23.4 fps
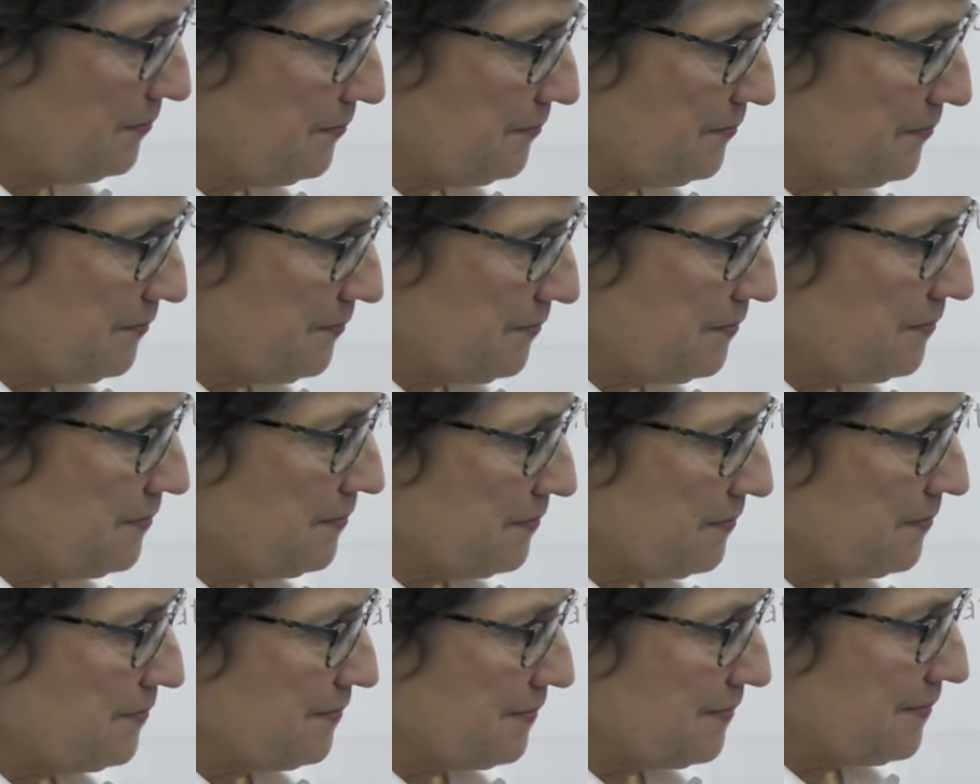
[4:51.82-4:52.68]

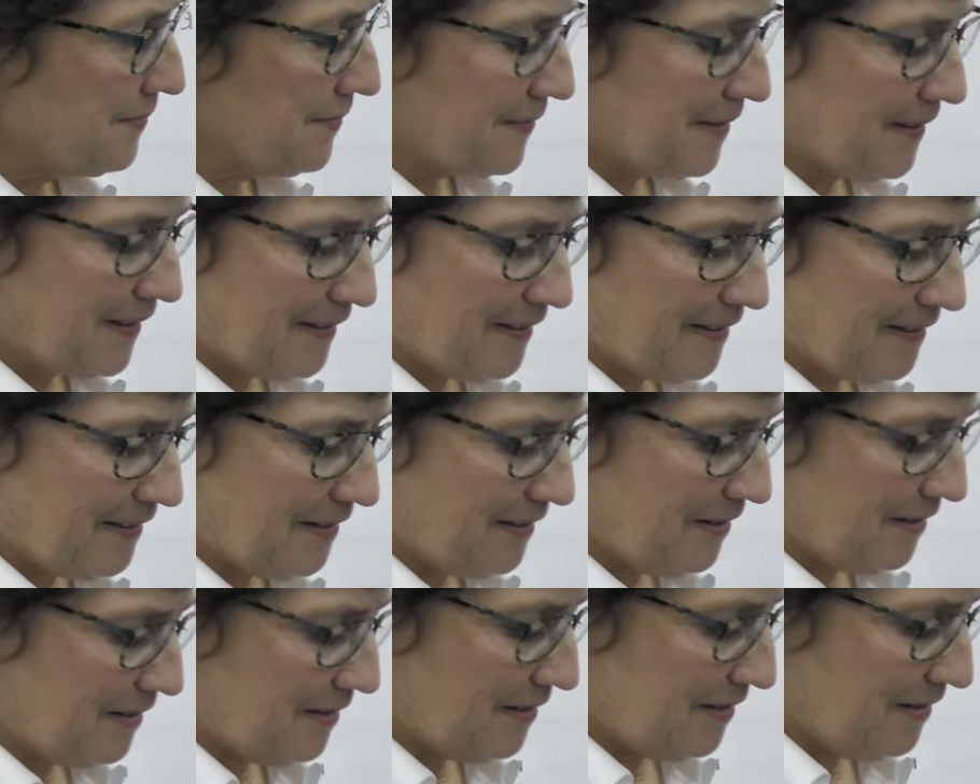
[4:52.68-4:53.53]

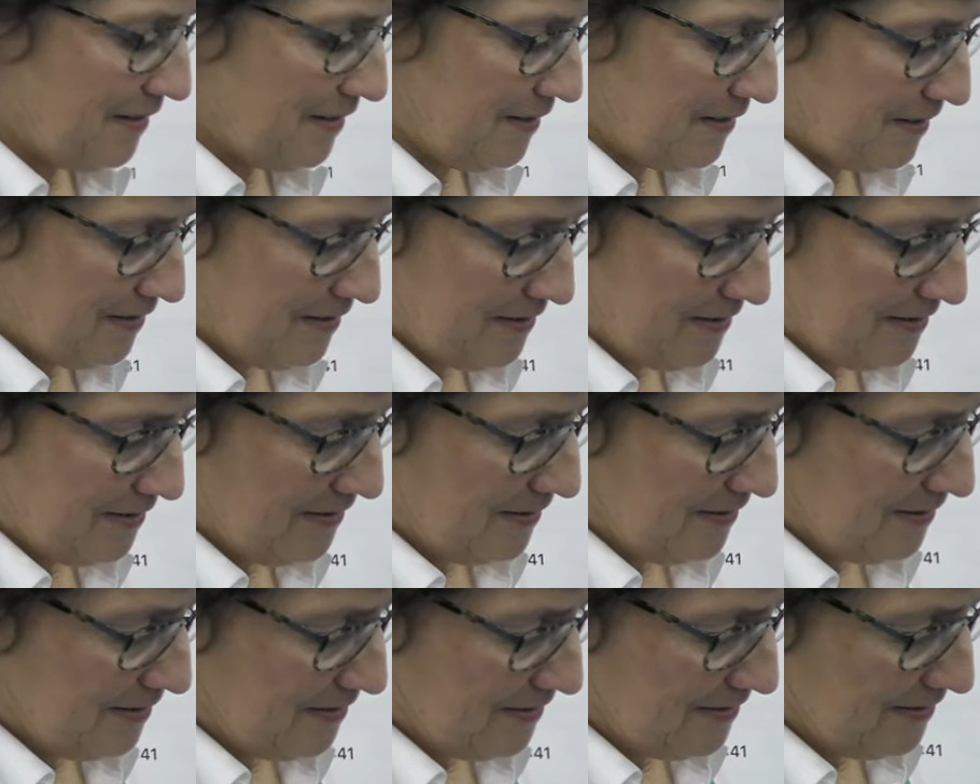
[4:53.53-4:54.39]

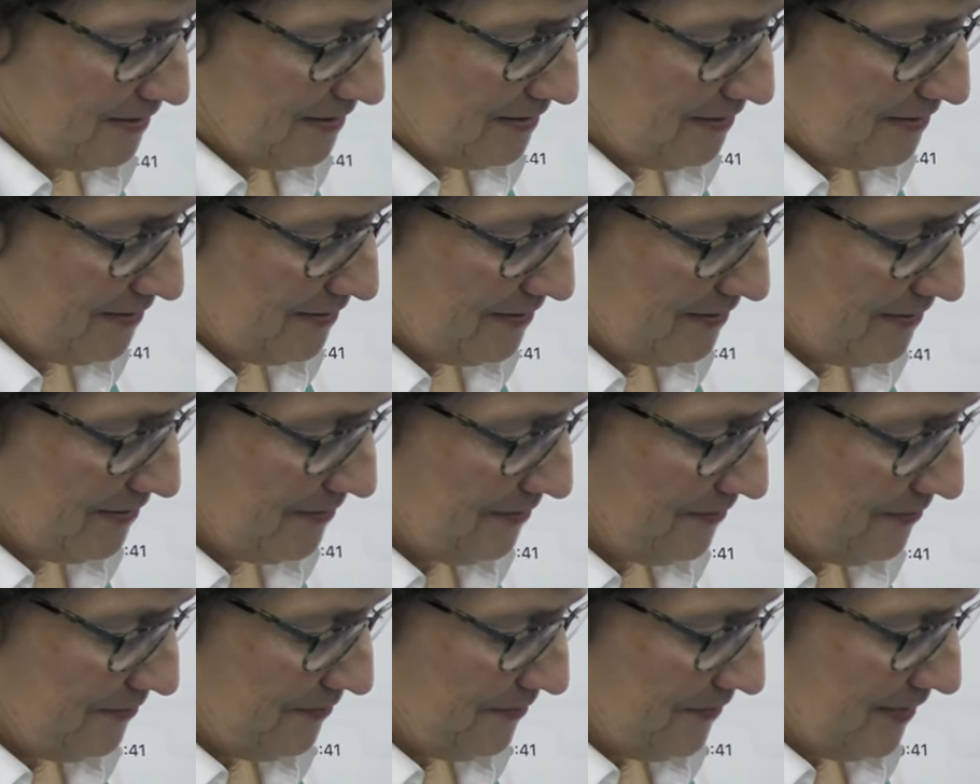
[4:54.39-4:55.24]

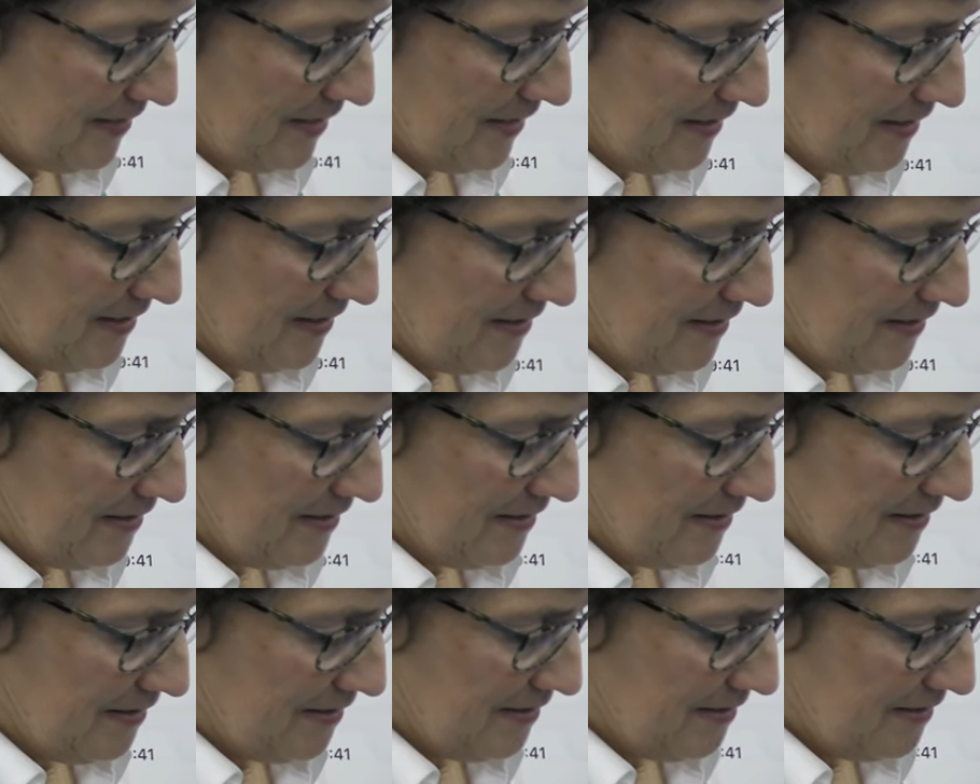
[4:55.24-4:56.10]

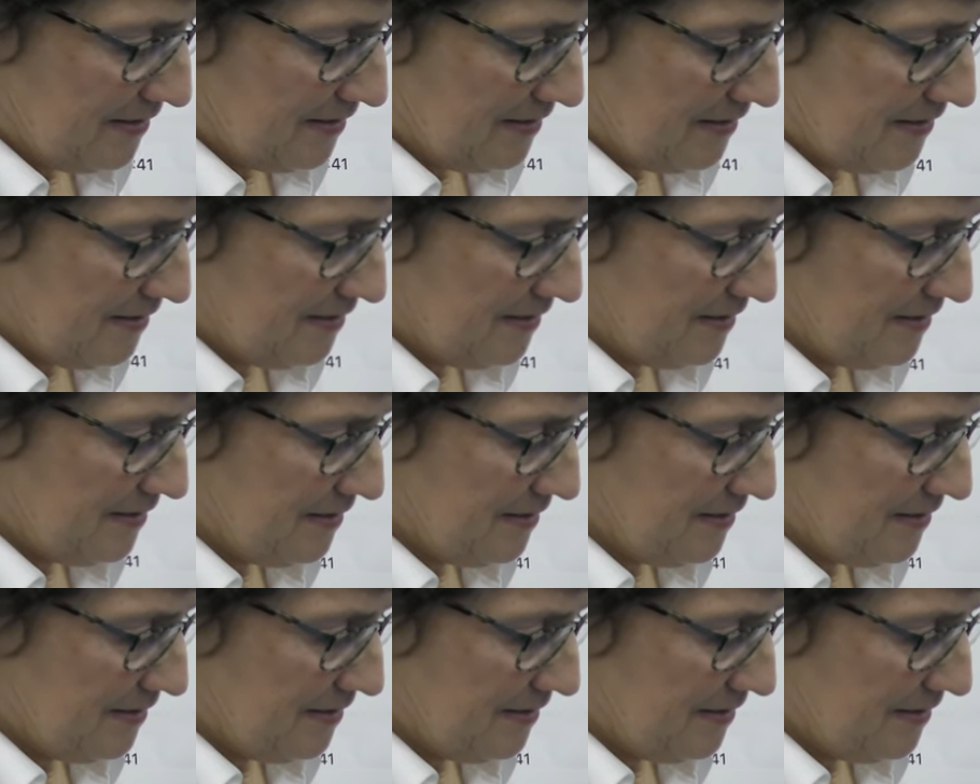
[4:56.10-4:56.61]
This person isn't speaking.